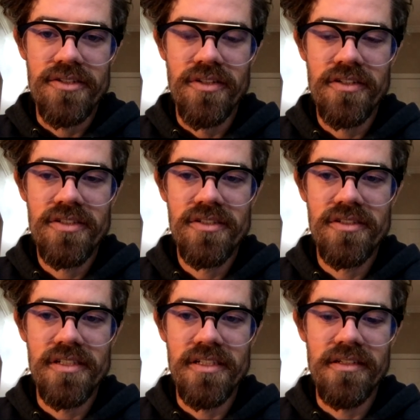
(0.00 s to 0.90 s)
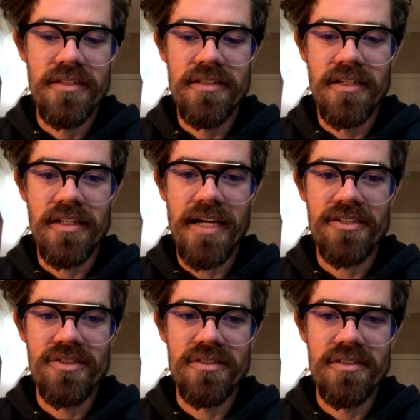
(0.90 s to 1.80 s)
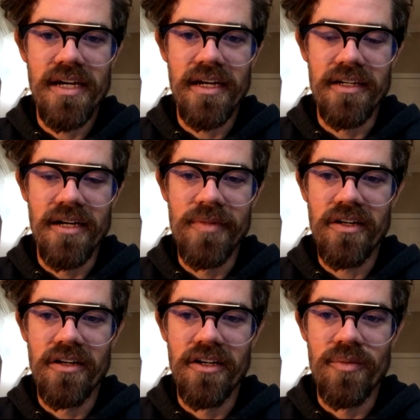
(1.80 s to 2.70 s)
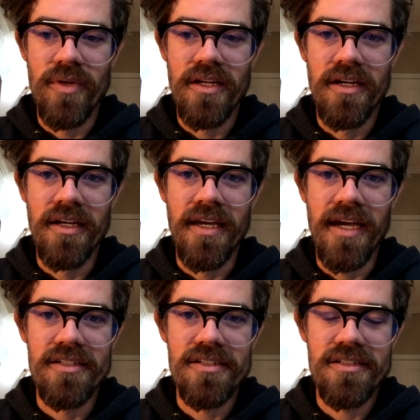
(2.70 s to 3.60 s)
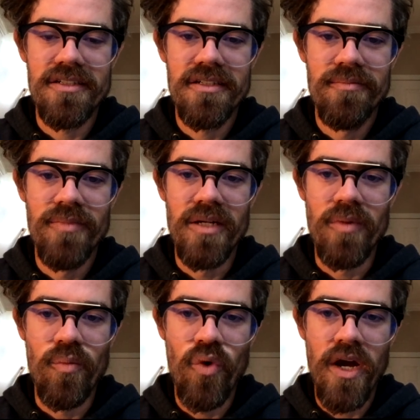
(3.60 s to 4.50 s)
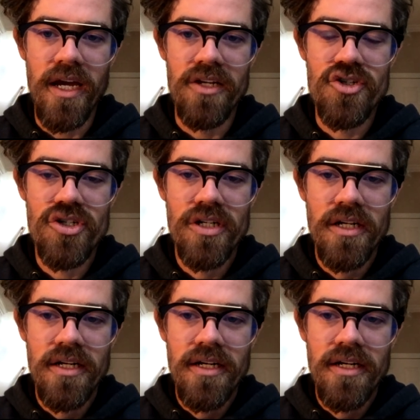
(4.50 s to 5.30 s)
so this is the classical economic argument against minimum wage,